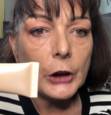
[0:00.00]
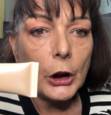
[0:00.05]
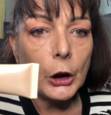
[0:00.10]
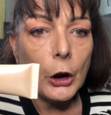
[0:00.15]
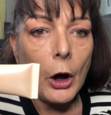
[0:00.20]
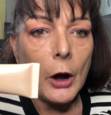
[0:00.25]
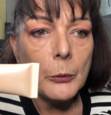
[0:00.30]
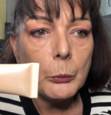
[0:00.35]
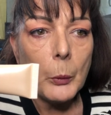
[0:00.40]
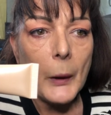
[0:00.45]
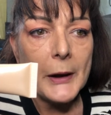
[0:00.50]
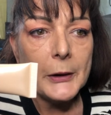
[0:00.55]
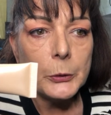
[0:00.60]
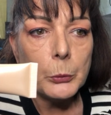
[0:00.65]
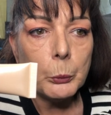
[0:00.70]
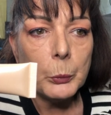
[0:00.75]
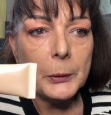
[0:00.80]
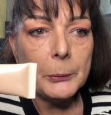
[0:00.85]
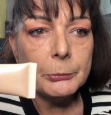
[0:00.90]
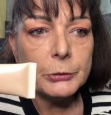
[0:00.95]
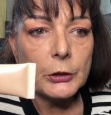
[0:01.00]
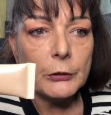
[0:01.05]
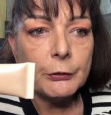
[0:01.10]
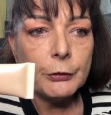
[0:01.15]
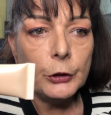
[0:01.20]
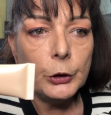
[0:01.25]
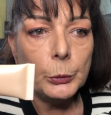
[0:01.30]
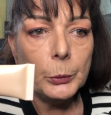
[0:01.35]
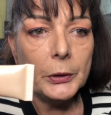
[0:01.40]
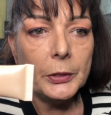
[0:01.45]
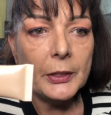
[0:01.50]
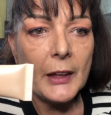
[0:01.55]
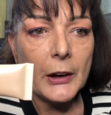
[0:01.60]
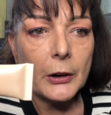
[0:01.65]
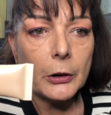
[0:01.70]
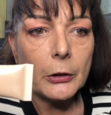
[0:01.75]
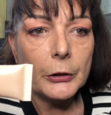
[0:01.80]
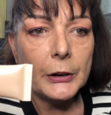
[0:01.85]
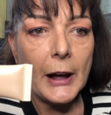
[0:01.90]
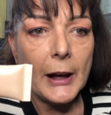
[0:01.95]
lightweight whipped fluid that
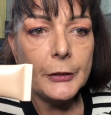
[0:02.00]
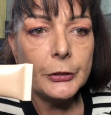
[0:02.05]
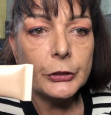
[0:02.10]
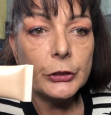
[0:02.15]
creates